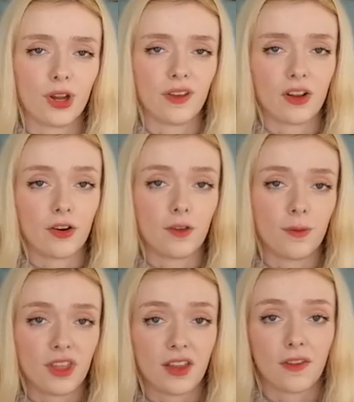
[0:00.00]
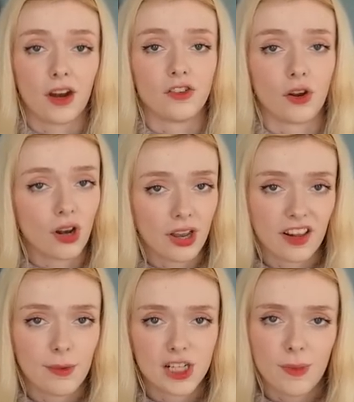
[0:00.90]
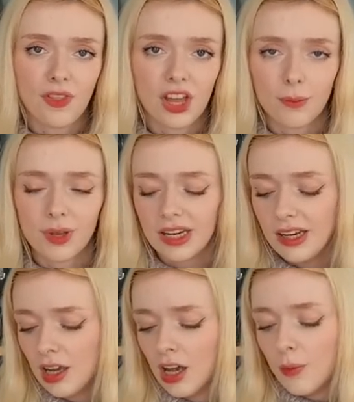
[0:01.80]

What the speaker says: because there are some things that I don't like so much about the company,